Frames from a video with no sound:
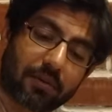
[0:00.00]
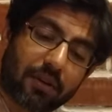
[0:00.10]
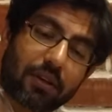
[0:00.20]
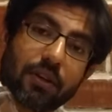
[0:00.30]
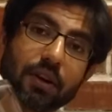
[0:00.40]

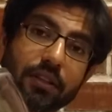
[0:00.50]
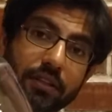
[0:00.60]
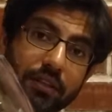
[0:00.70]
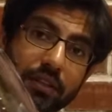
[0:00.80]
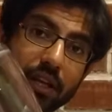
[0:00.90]
will not
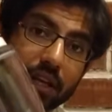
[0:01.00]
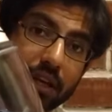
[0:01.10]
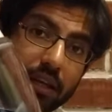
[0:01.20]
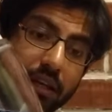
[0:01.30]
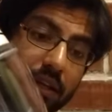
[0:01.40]
stay
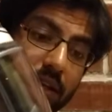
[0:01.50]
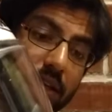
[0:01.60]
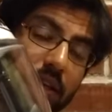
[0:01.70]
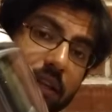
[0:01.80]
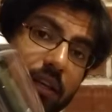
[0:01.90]

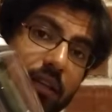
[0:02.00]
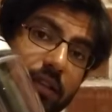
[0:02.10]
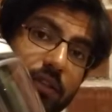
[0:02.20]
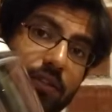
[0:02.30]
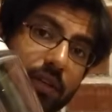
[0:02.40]

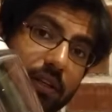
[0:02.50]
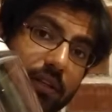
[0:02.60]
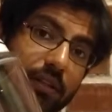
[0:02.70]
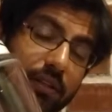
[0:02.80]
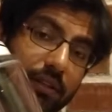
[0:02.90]
straight,
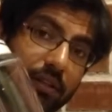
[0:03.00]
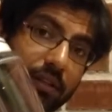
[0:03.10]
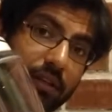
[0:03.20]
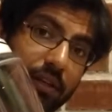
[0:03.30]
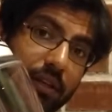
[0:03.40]

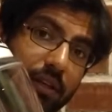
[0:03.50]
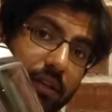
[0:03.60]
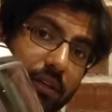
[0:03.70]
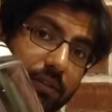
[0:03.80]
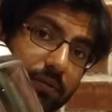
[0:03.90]

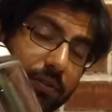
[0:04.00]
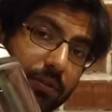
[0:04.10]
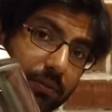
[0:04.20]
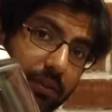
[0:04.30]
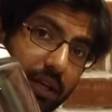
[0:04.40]
because if you
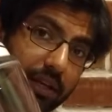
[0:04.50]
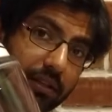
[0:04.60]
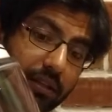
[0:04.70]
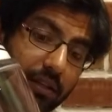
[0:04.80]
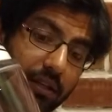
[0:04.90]
do that,